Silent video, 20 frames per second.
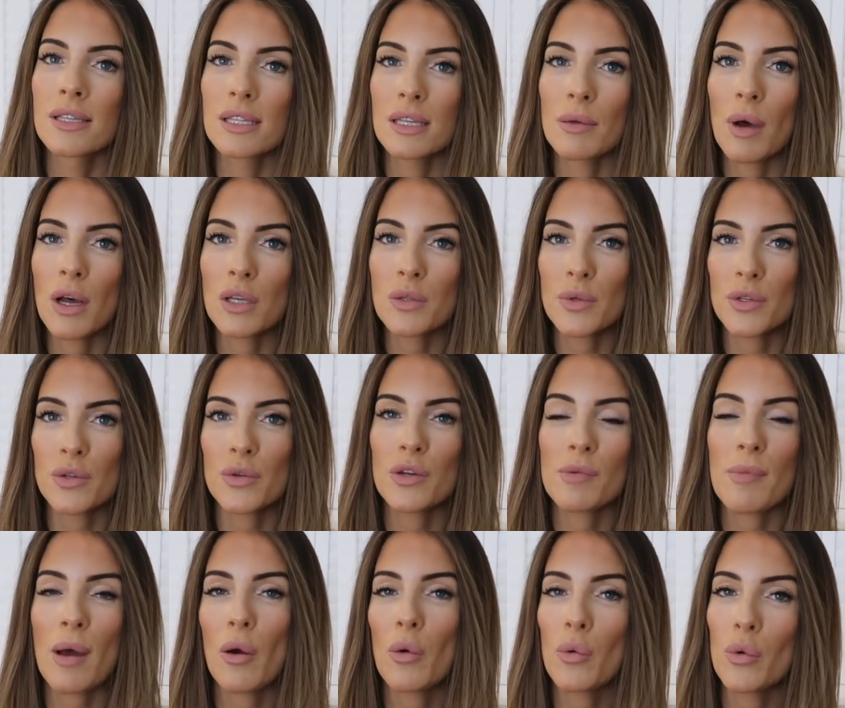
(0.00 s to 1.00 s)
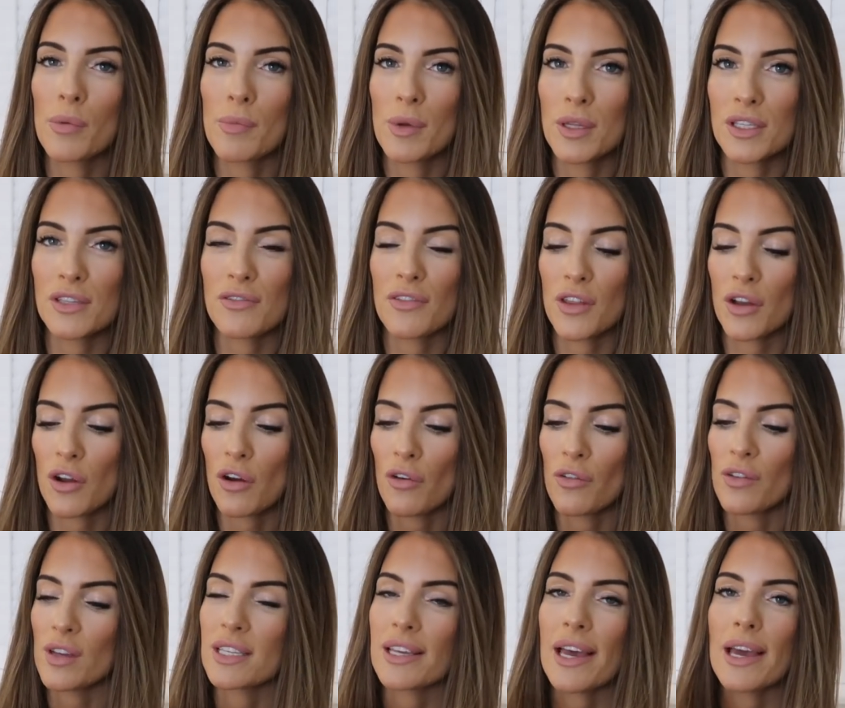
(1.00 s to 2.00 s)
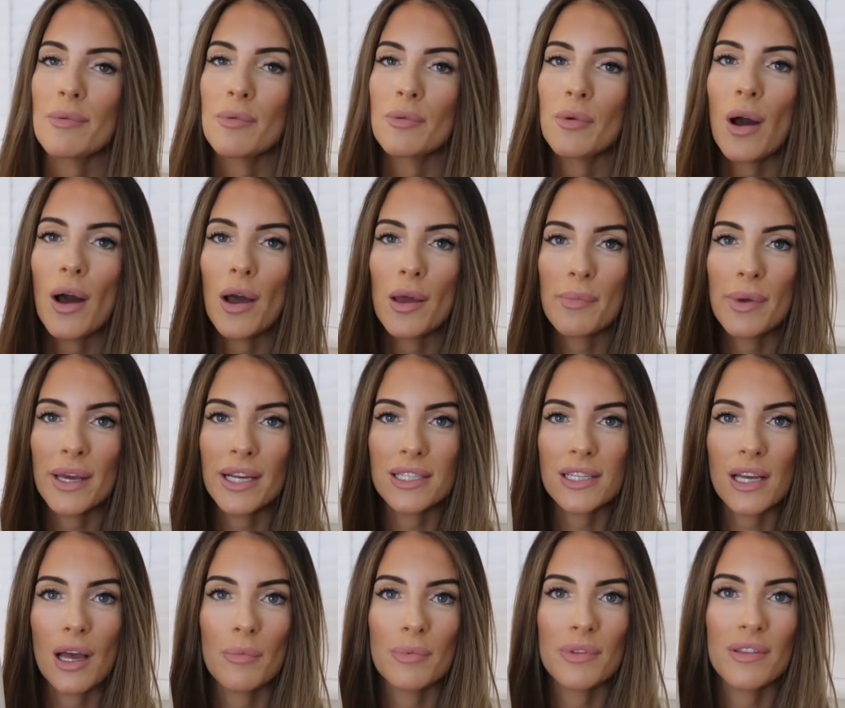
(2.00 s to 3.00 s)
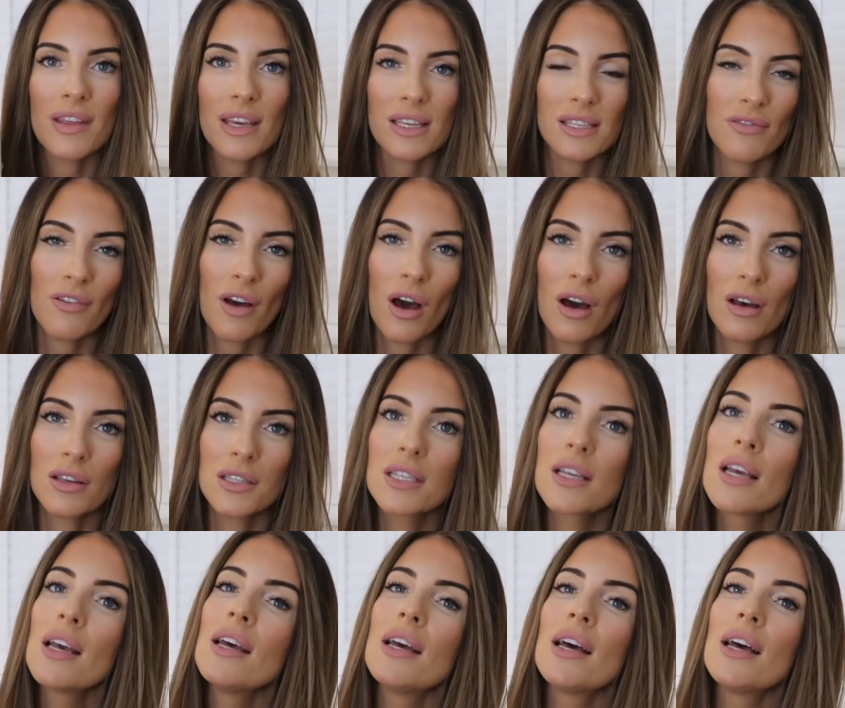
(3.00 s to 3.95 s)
So whilst we're talking about ornaments for the coffee table, I picked up this vase.